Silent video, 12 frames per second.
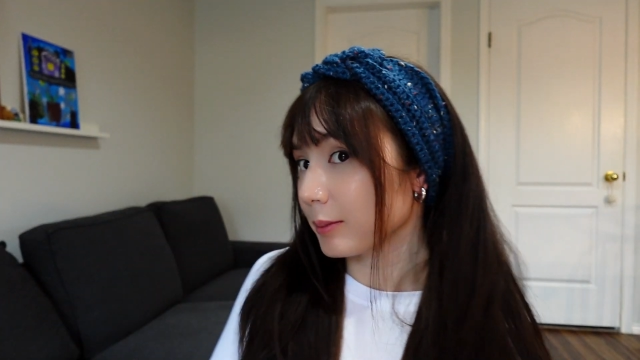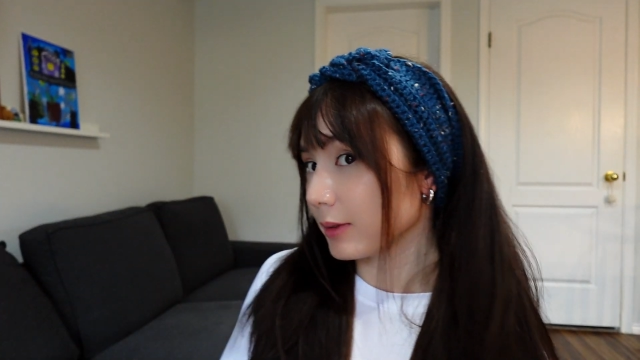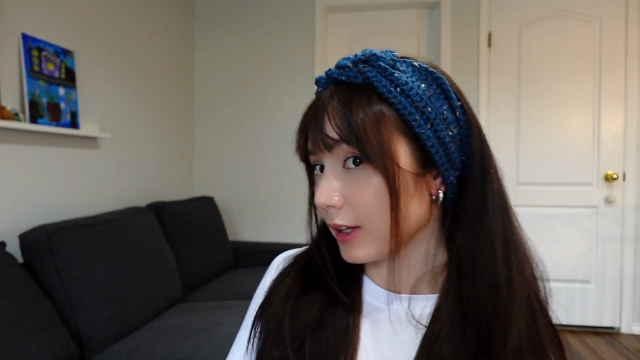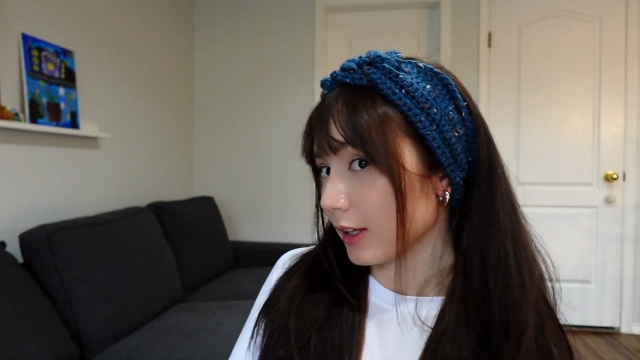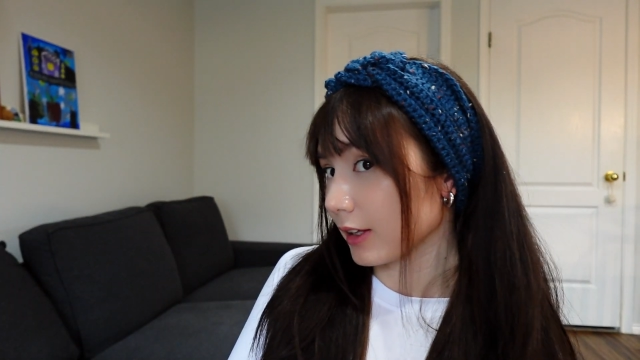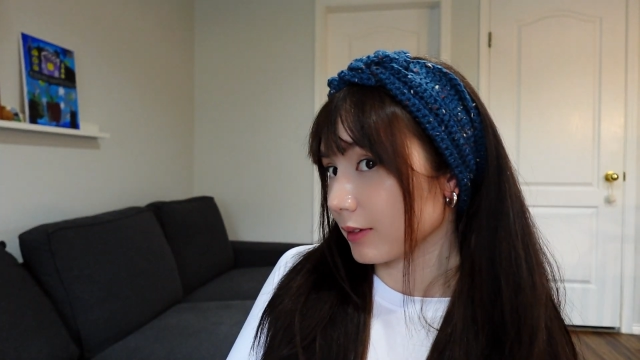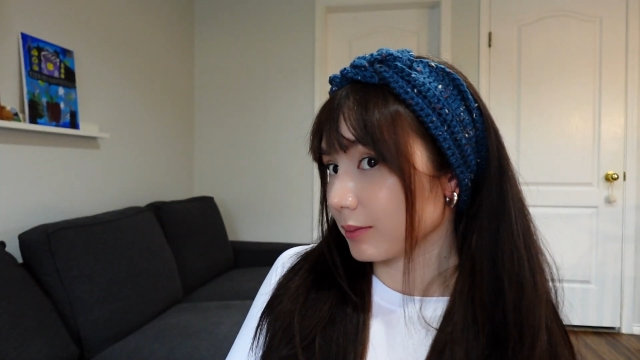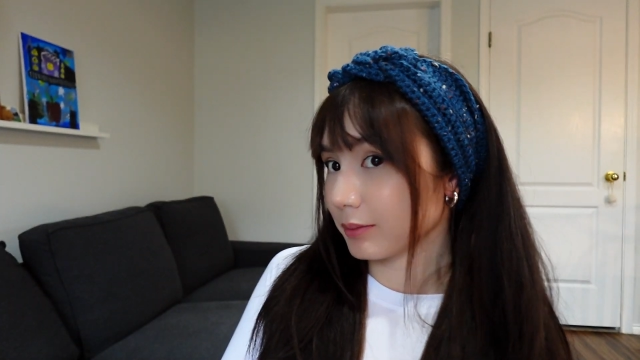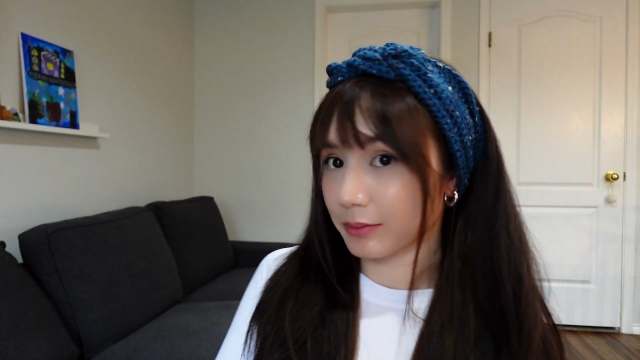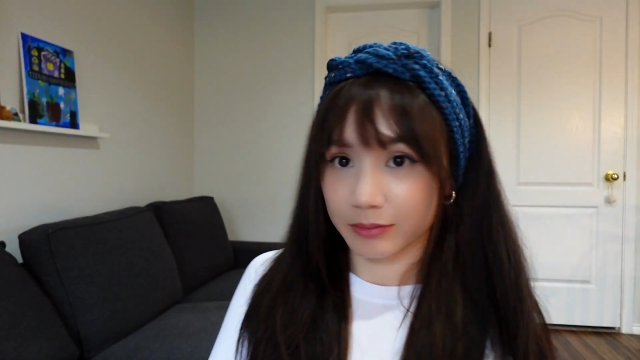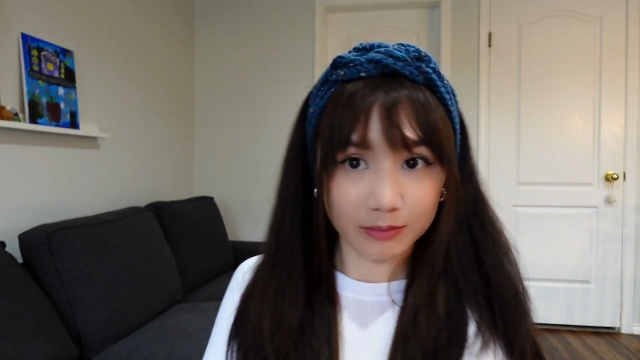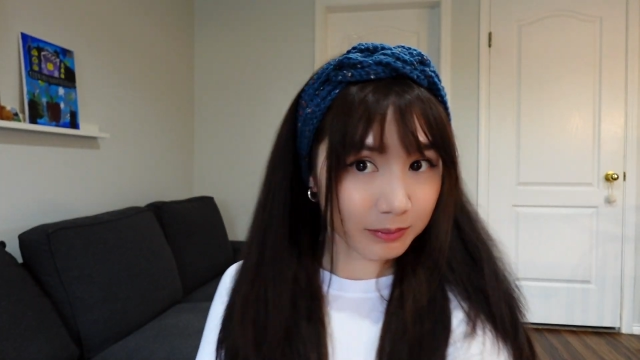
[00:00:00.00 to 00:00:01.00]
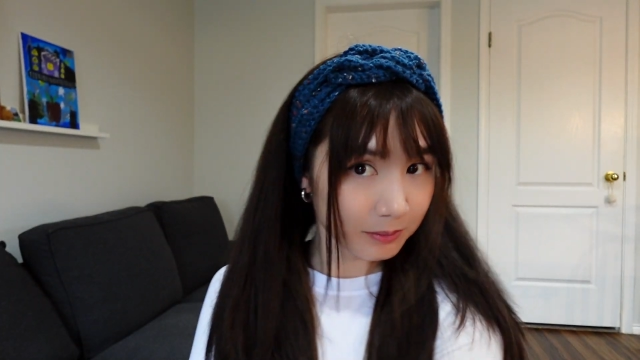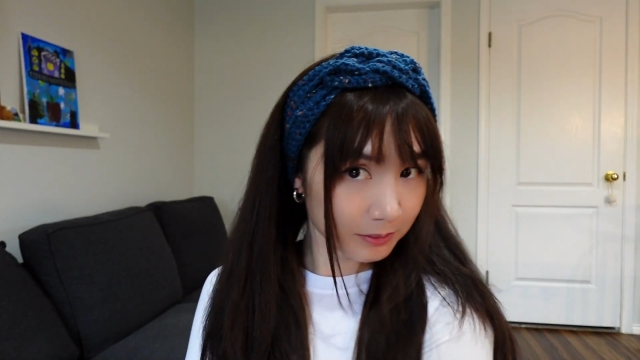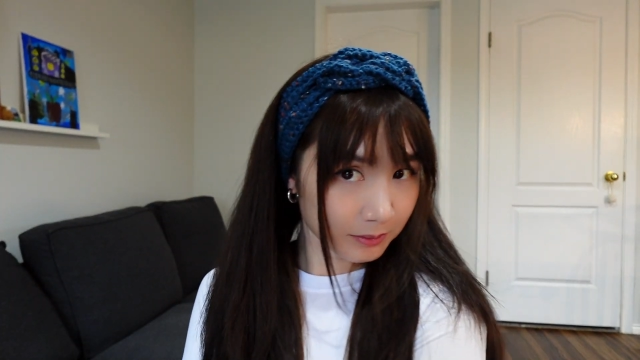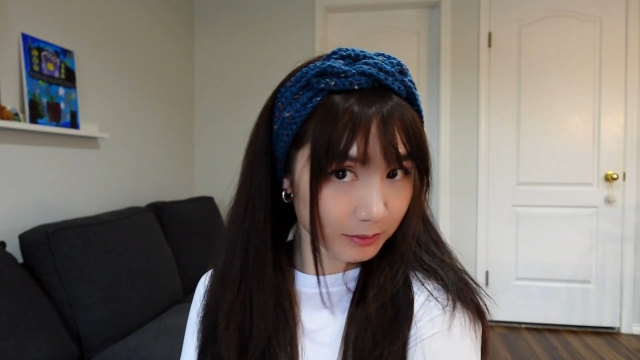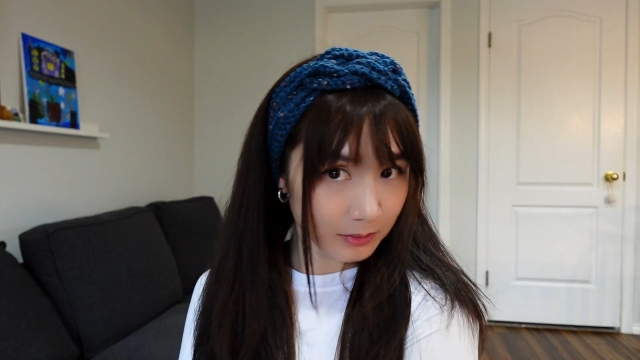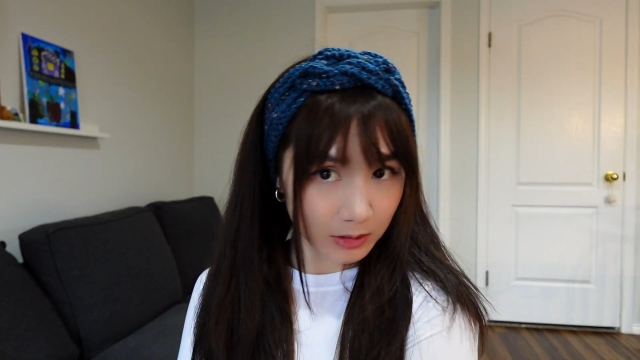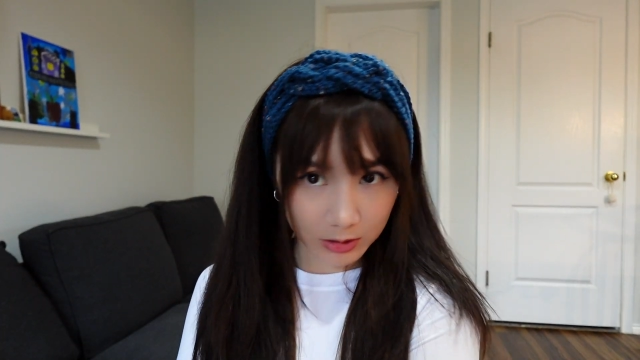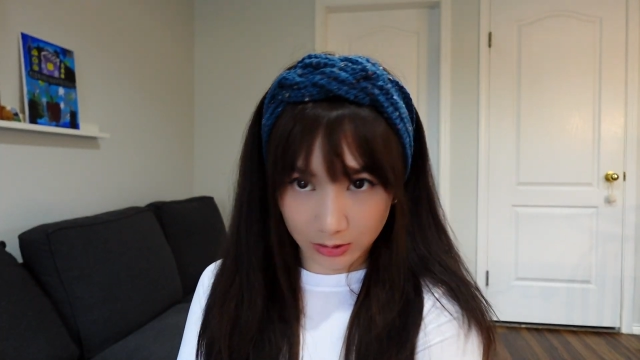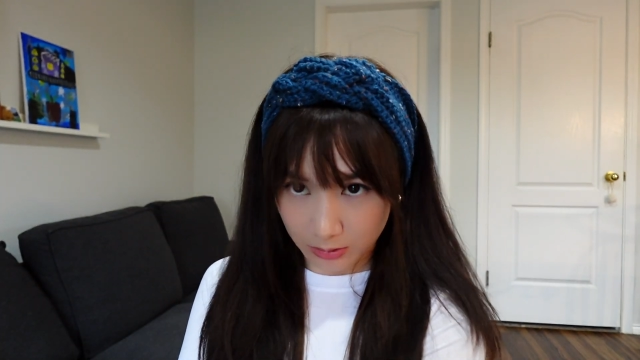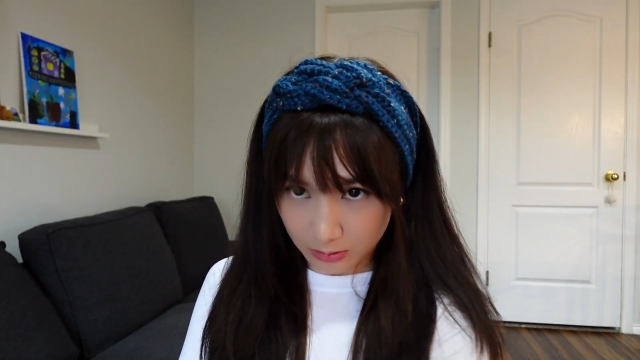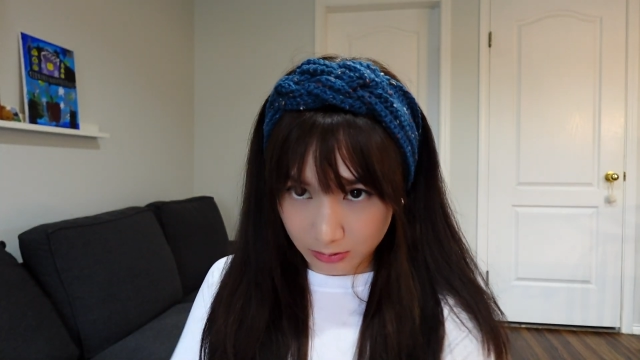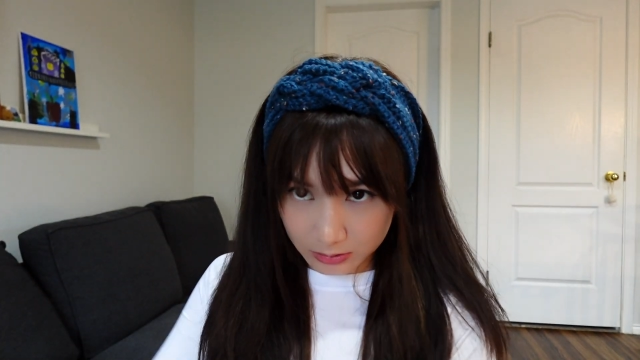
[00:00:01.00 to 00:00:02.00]
Yeah,
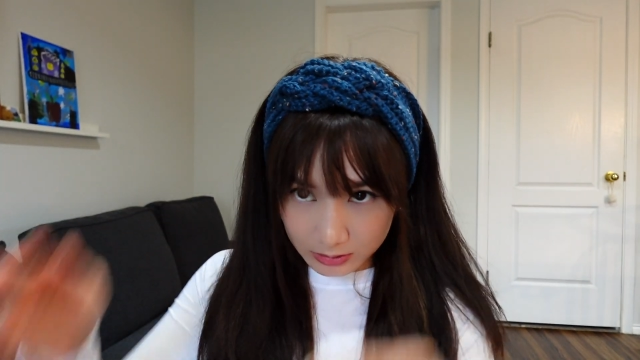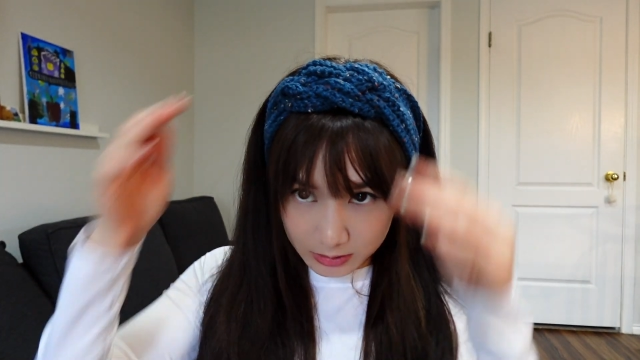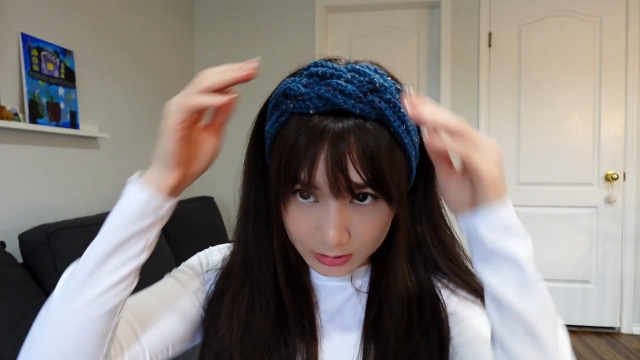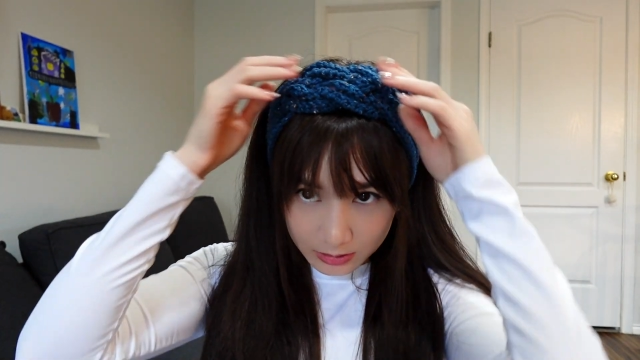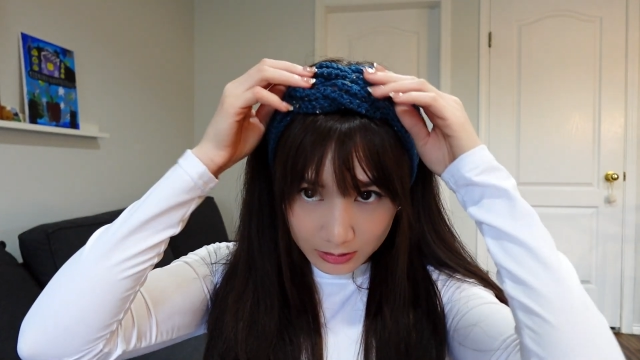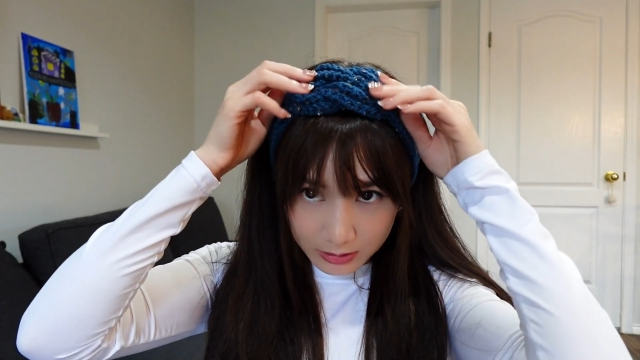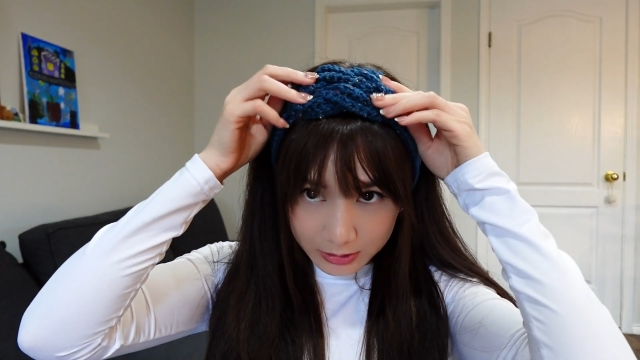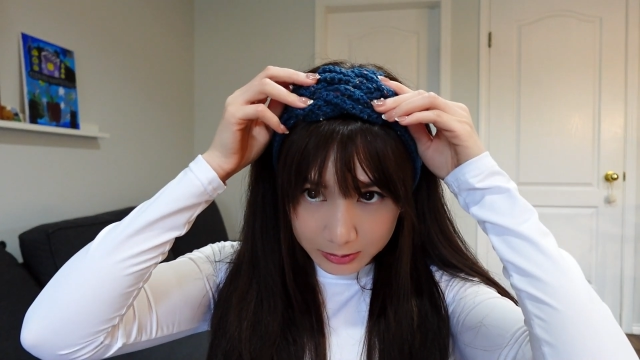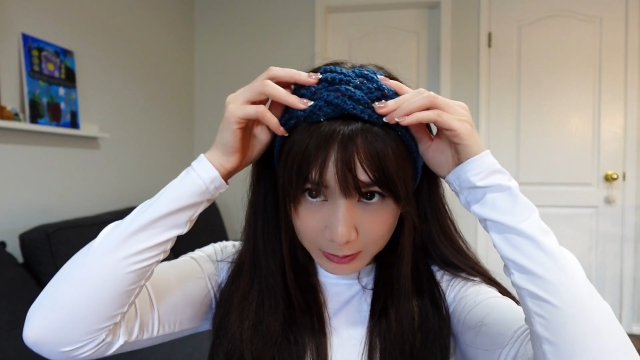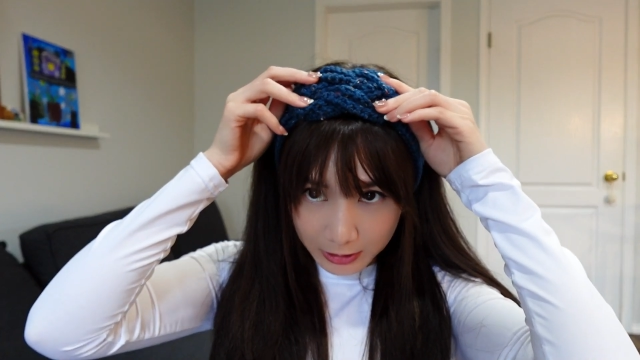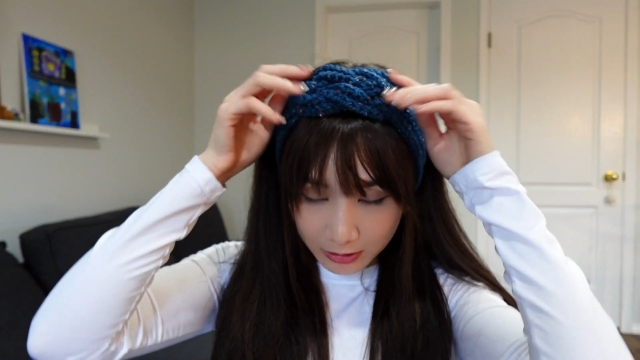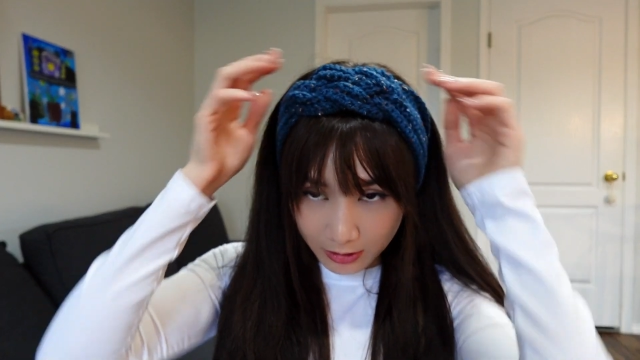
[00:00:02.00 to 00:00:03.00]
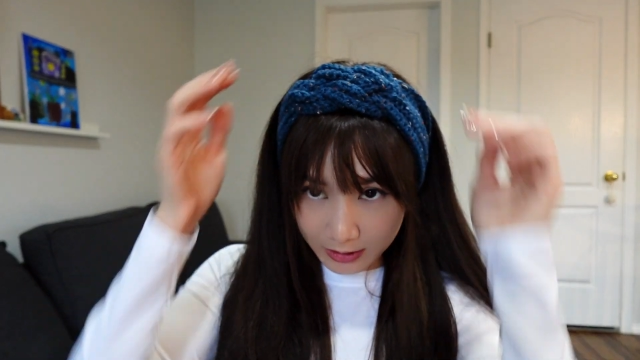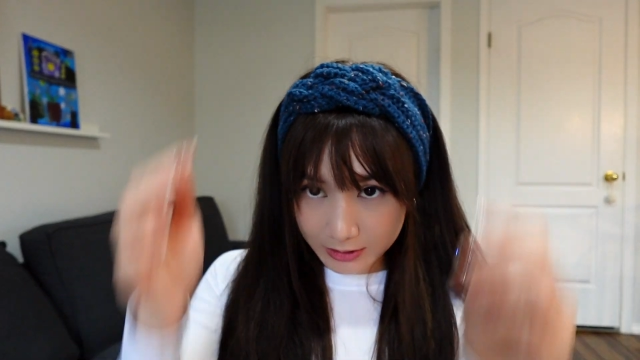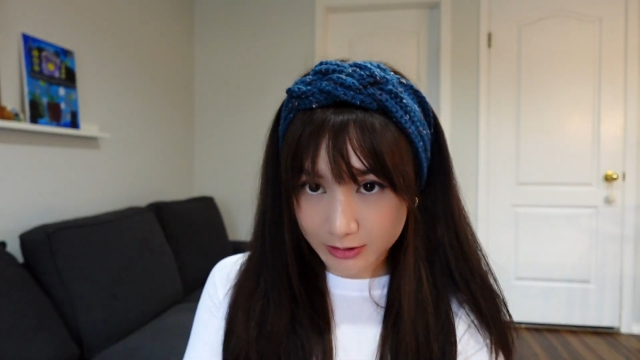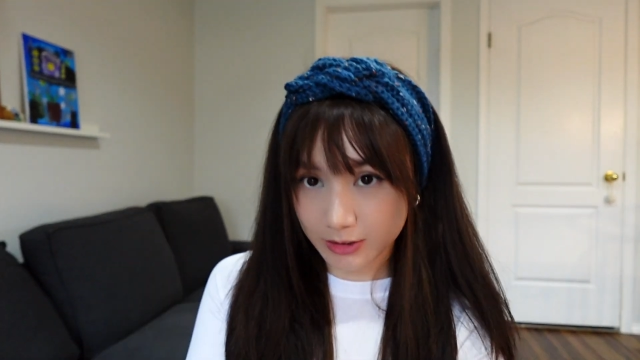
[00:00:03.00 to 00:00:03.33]
cute. There's my knot.